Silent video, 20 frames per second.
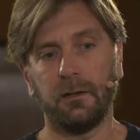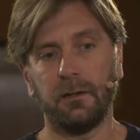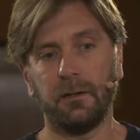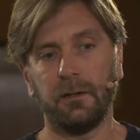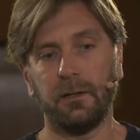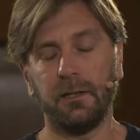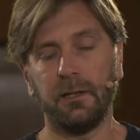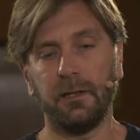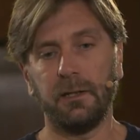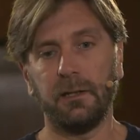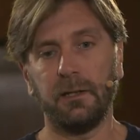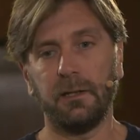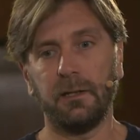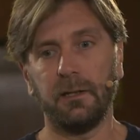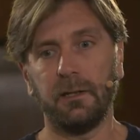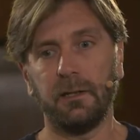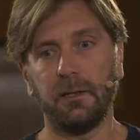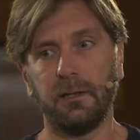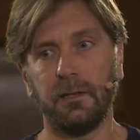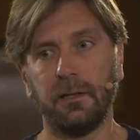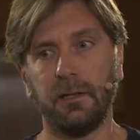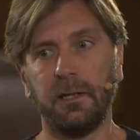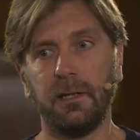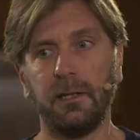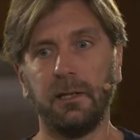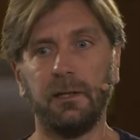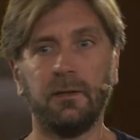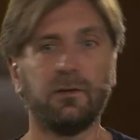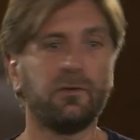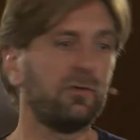
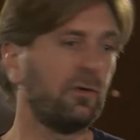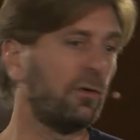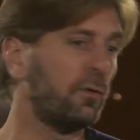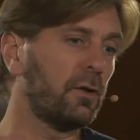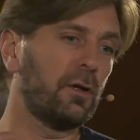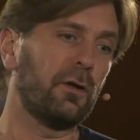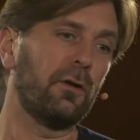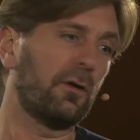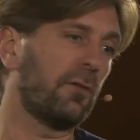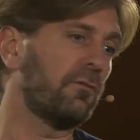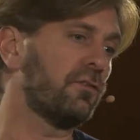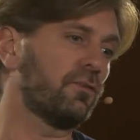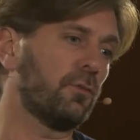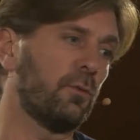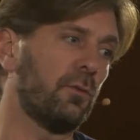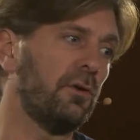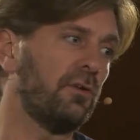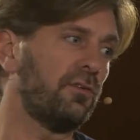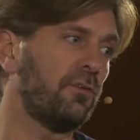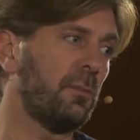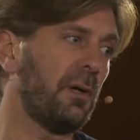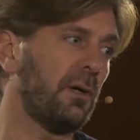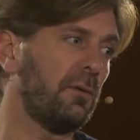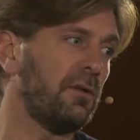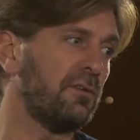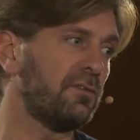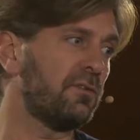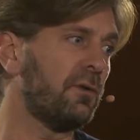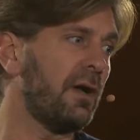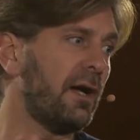he told a lot of stories about
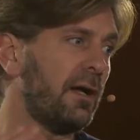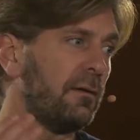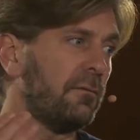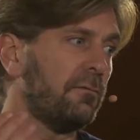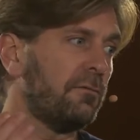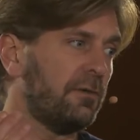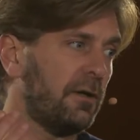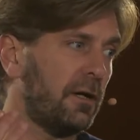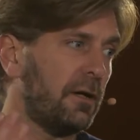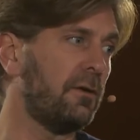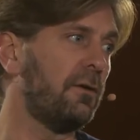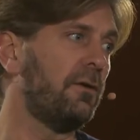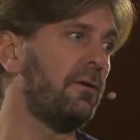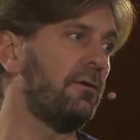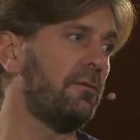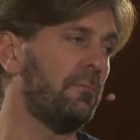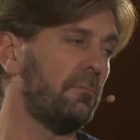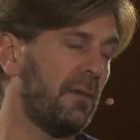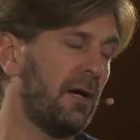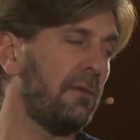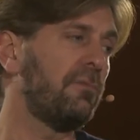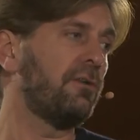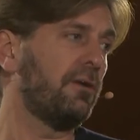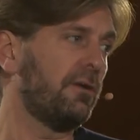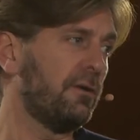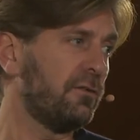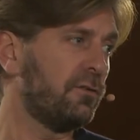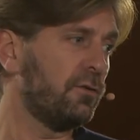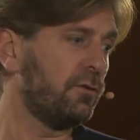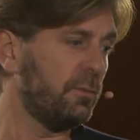his grandfather. My
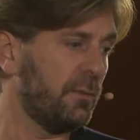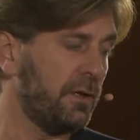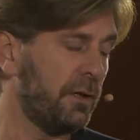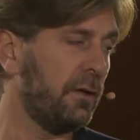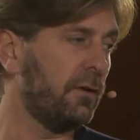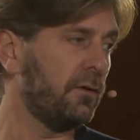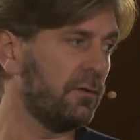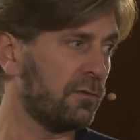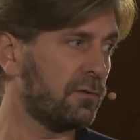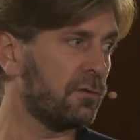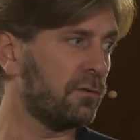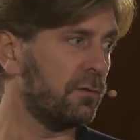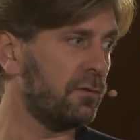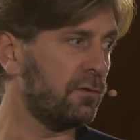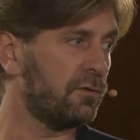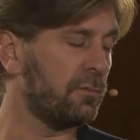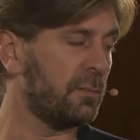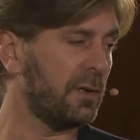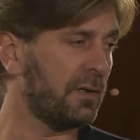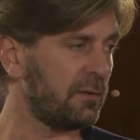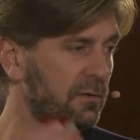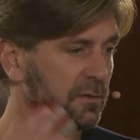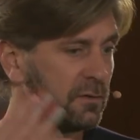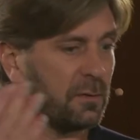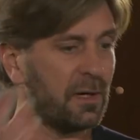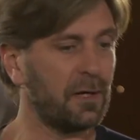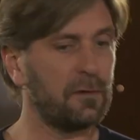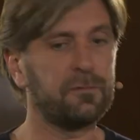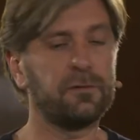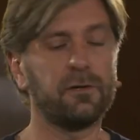father told me a lot of stories about his
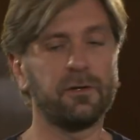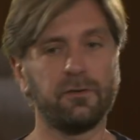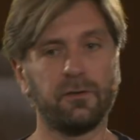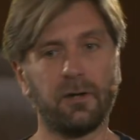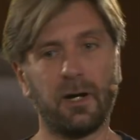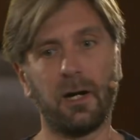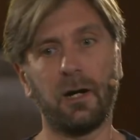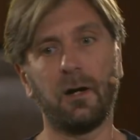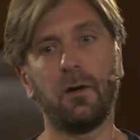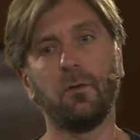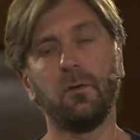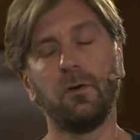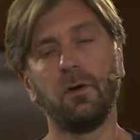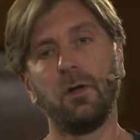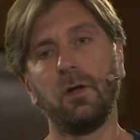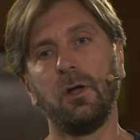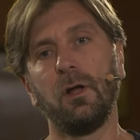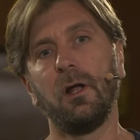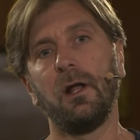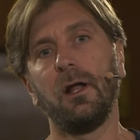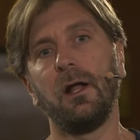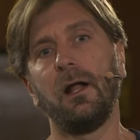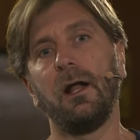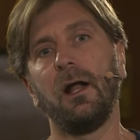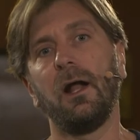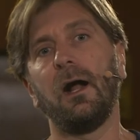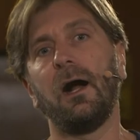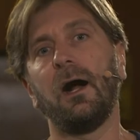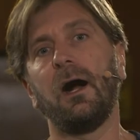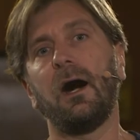grandfather,
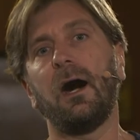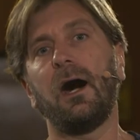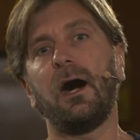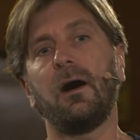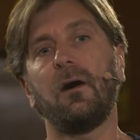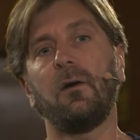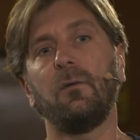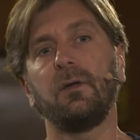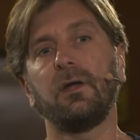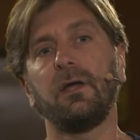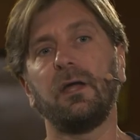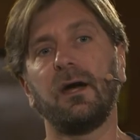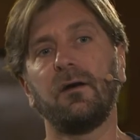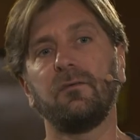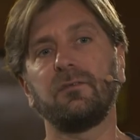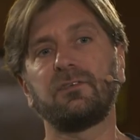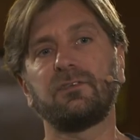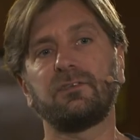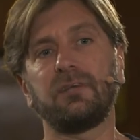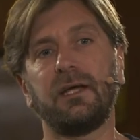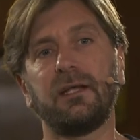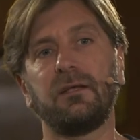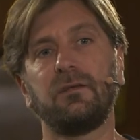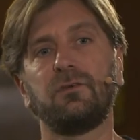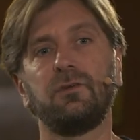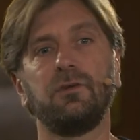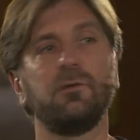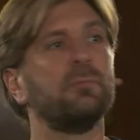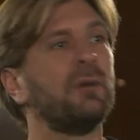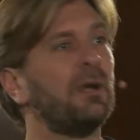how they have said
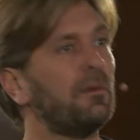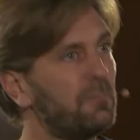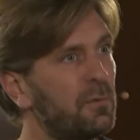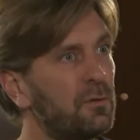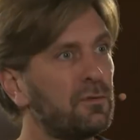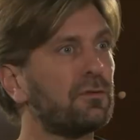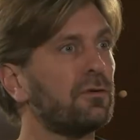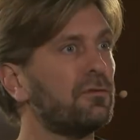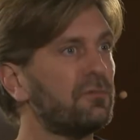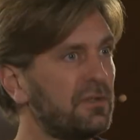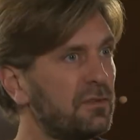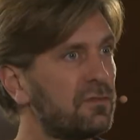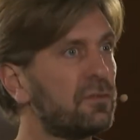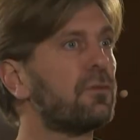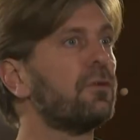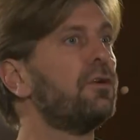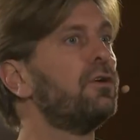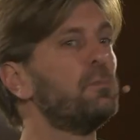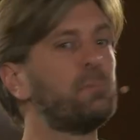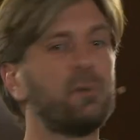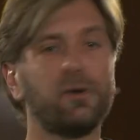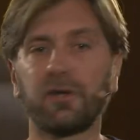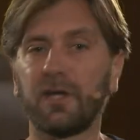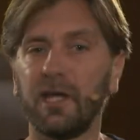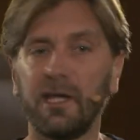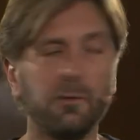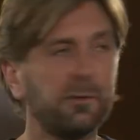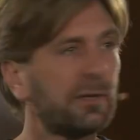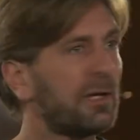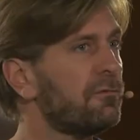to the members of this group,
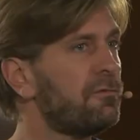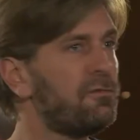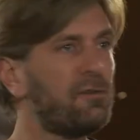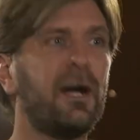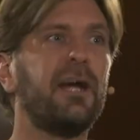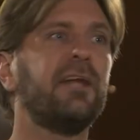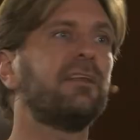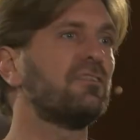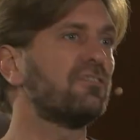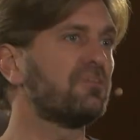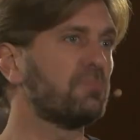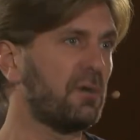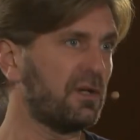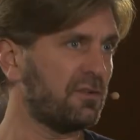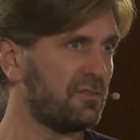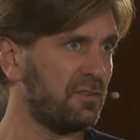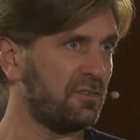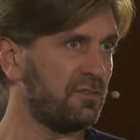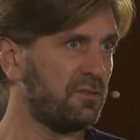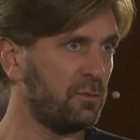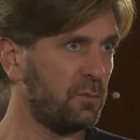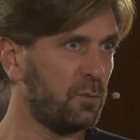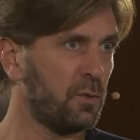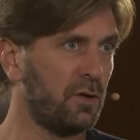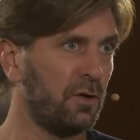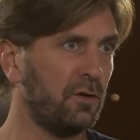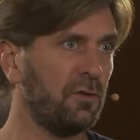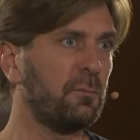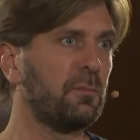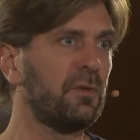okay, you can fight as much as you
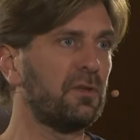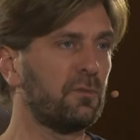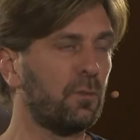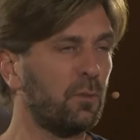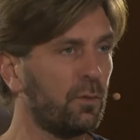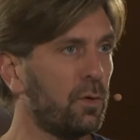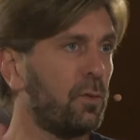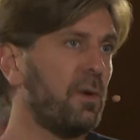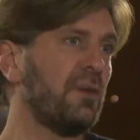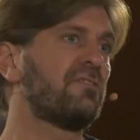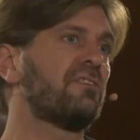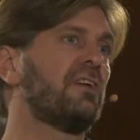want, but always